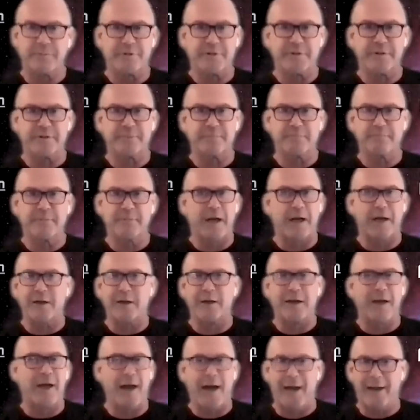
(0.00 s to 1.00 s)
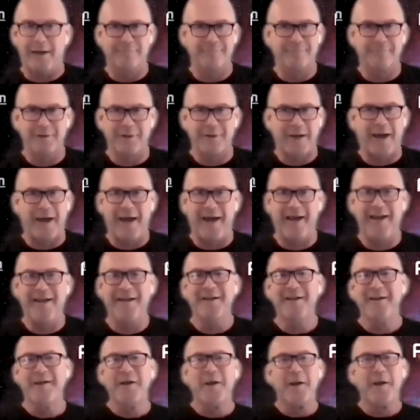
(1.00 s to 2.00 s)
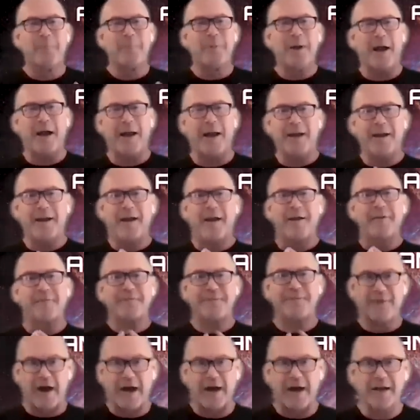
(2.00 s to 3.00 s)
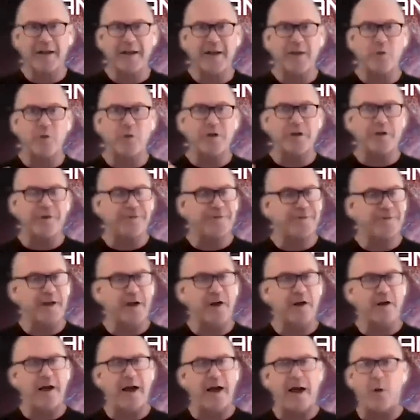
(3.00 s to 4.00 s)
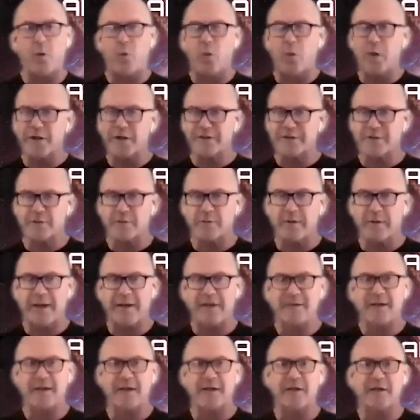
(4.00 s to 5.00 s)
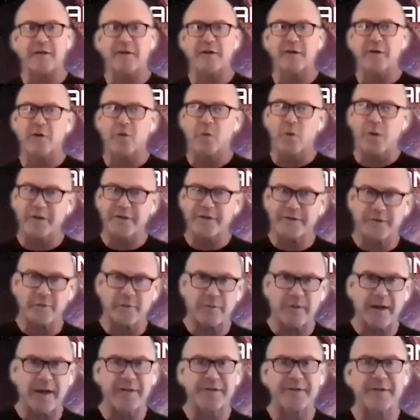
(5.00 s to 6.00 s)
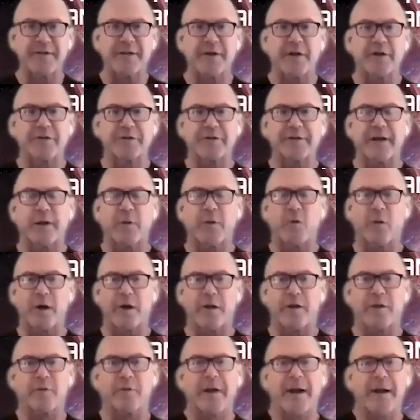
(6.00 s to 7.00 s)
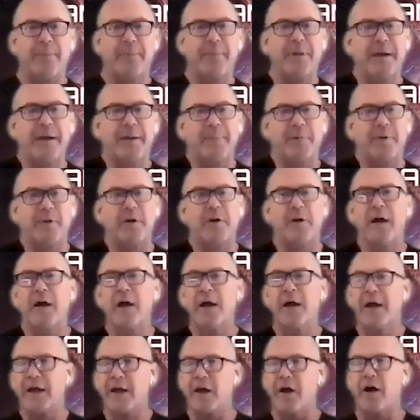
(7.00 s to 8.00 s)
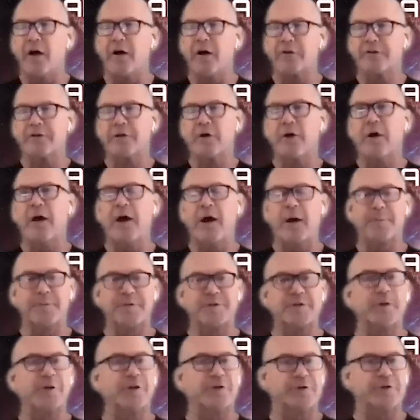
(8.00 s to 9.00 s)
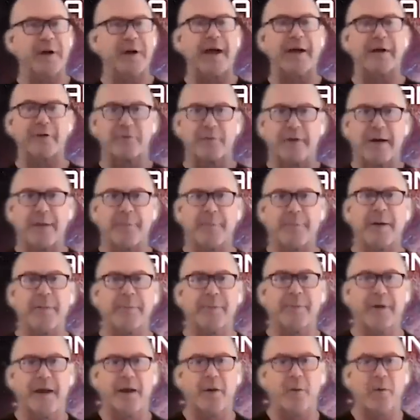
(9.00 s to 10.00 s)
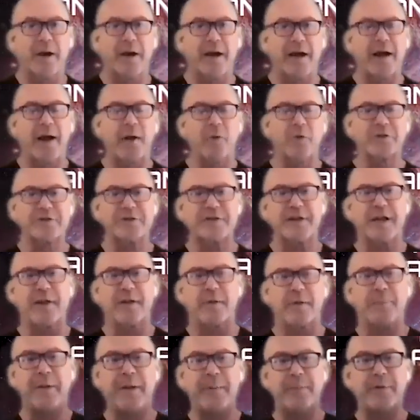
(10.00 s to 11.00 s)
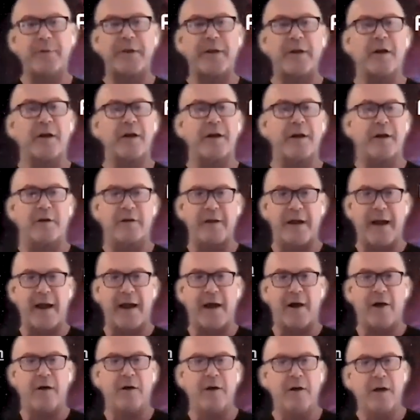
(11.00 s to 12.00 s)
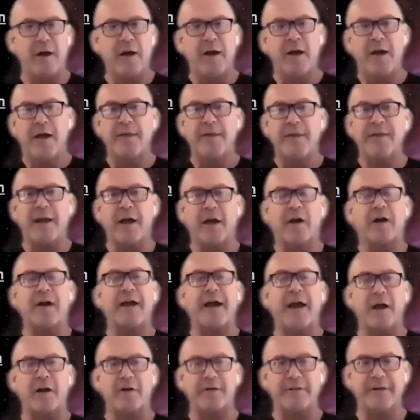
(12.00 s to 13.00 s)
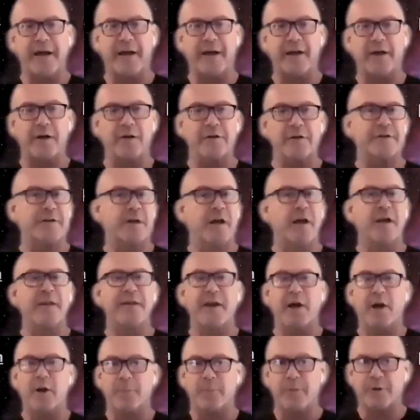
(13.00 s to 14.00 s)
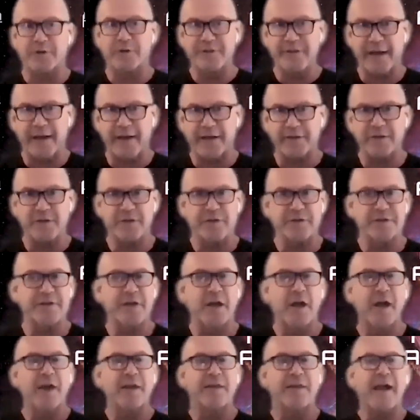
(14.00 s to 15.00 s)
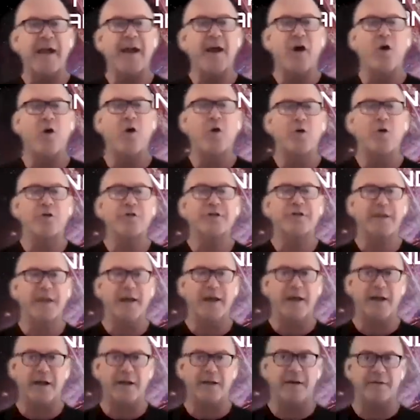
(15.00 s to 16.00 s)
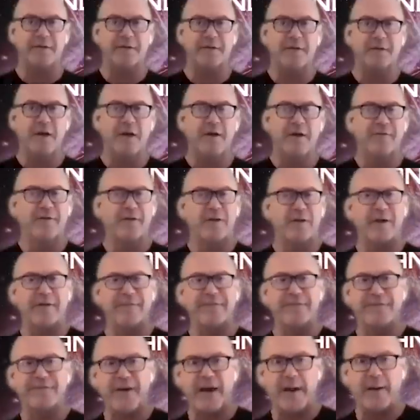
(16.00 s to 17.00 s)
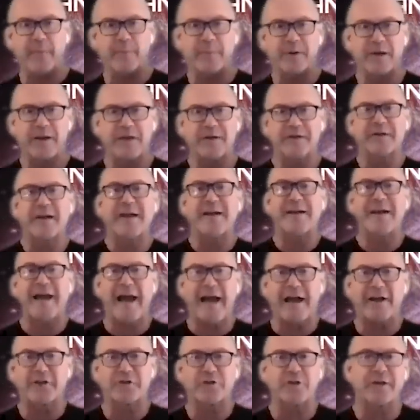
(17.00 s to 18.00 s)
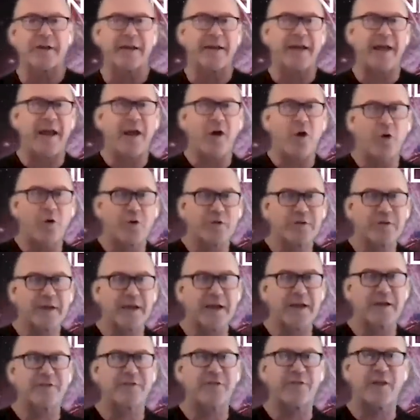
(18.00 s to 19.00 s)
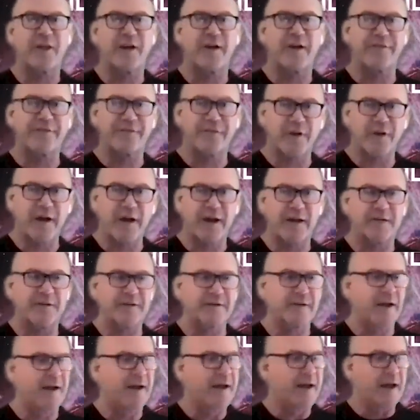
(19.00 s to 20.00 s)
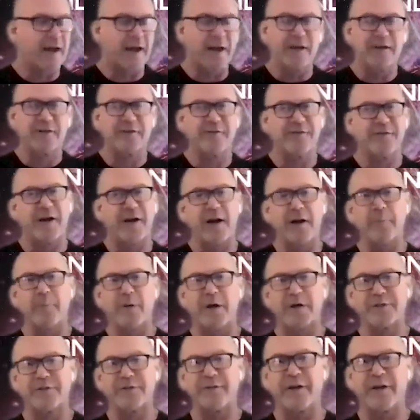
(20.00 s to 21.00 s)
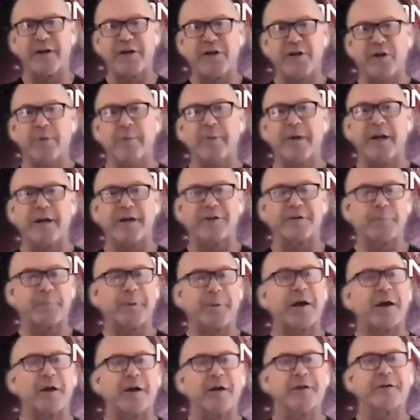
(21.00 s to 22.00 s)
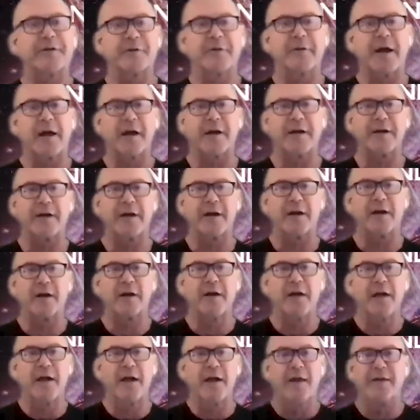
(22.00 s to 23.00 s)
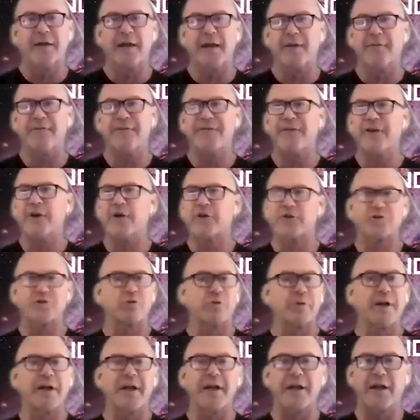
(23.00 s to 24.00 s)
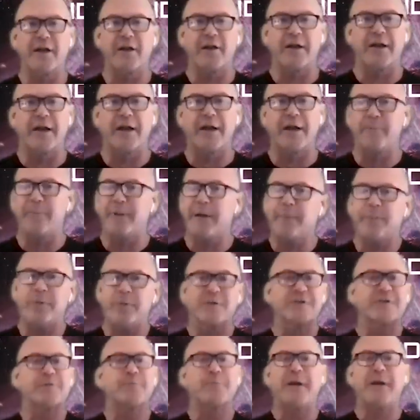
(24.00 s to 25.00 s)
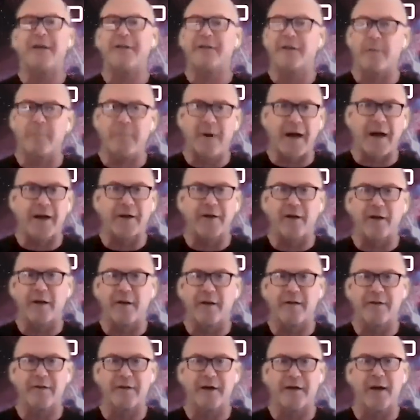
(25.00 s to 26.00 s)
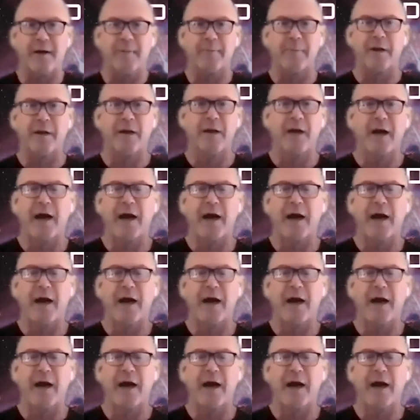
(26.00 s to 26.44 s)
Just not gonna lie, okay? But finally, when you figure out what's the right thing to do, what's the right skill set, what are the right people, it also helps to attract the right people that way. And I will say the people that are here now, they are caretakers, they are protectors. They hold things for their families naturally. They hold things for their friends. And it's very much of a human experience around here that it feels really clean. People speak their mind all the time.